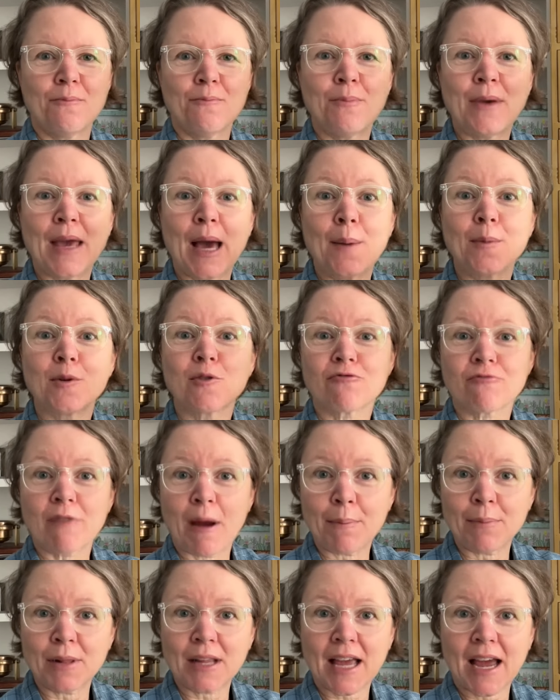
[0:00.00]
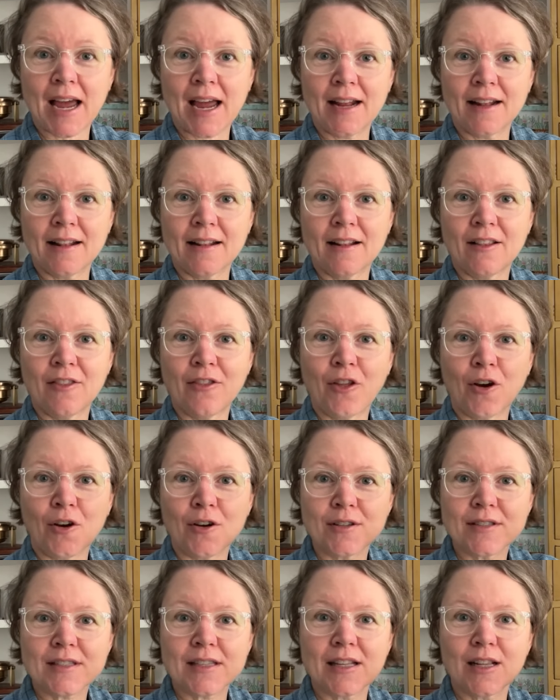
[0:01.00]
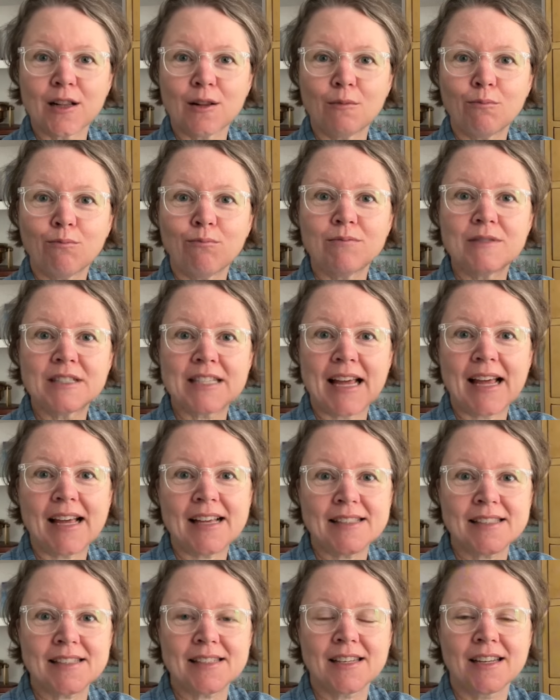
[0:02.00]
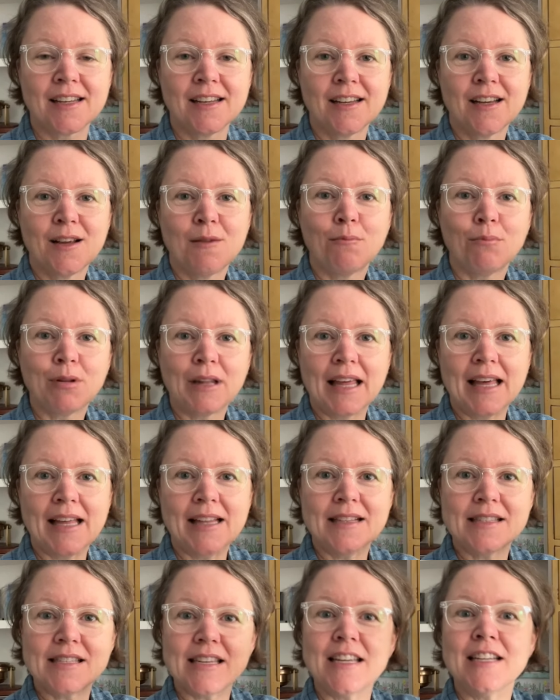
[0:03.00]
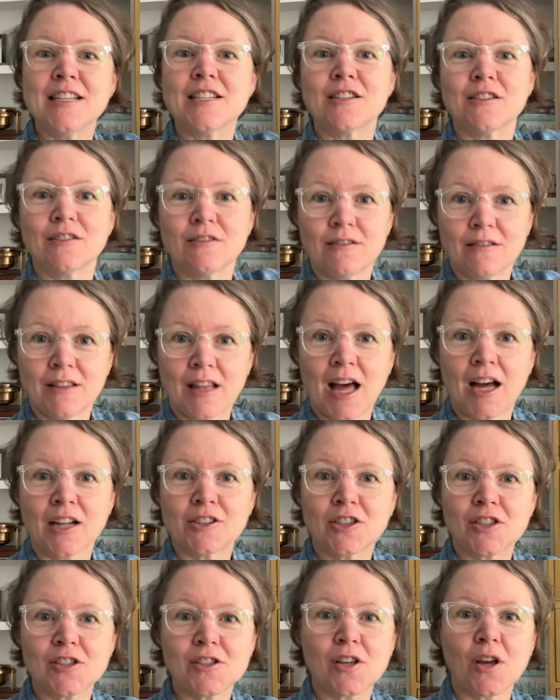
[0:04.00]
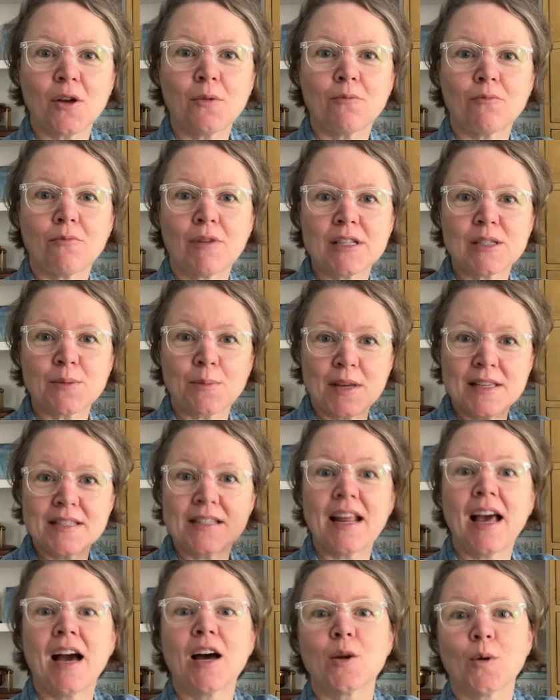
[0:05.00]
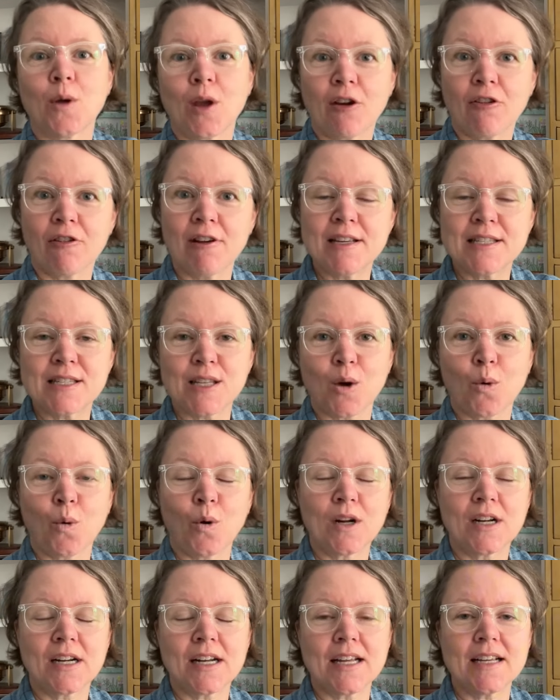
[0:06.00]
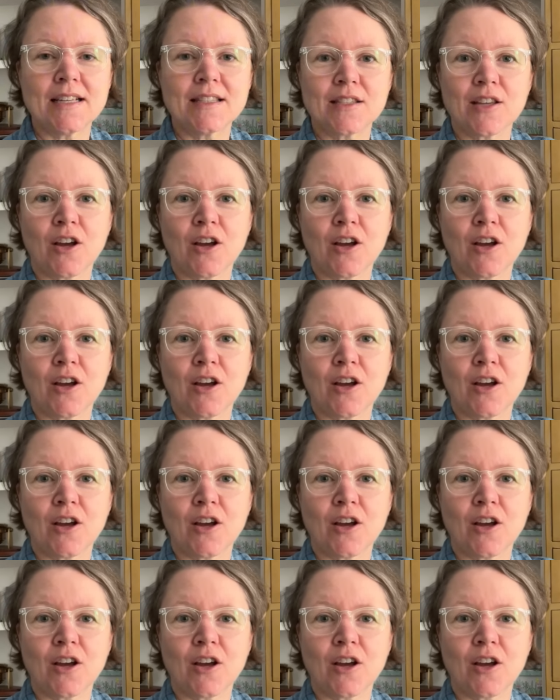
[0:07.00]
be able to replicate those little test blends into larger soap recipes and how to increase the quantities.